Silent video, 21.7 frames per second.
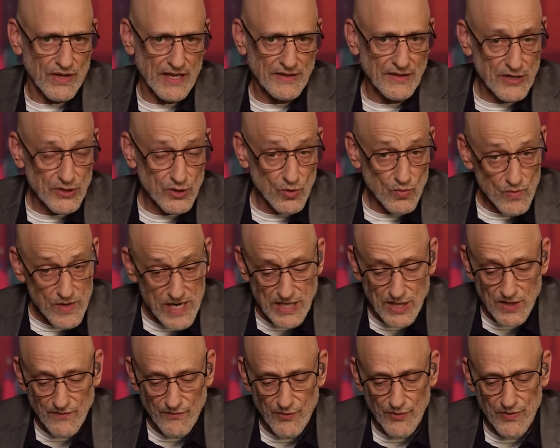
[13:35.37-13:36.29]
And there's a
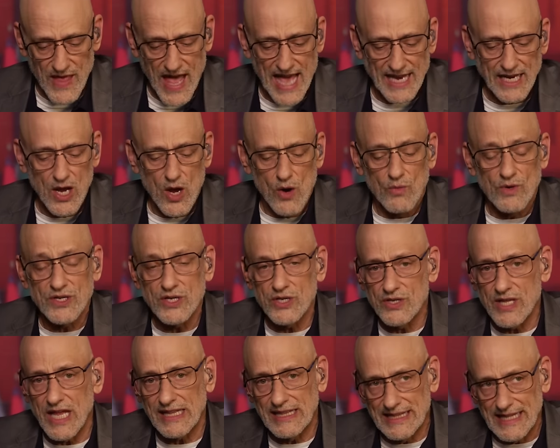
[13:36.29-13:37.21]
reason for that, which
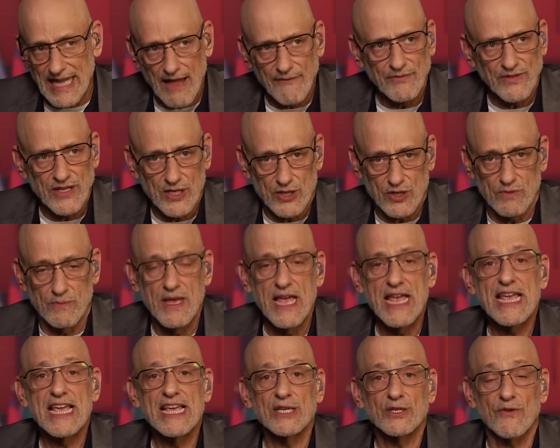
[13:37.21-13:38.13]
is that leftism
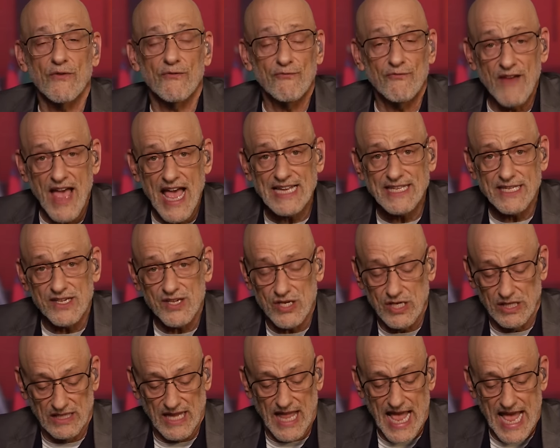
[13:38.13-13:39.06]
is a
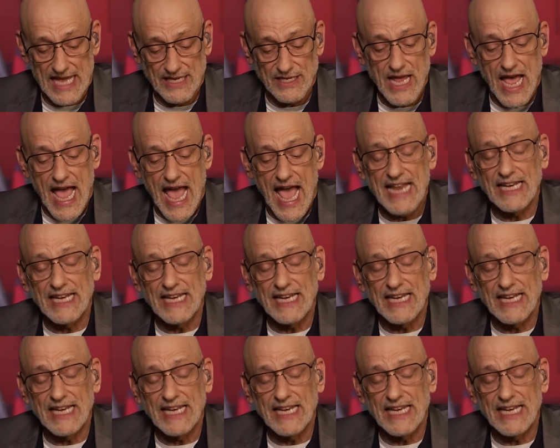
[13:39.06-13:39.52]
fantasy land,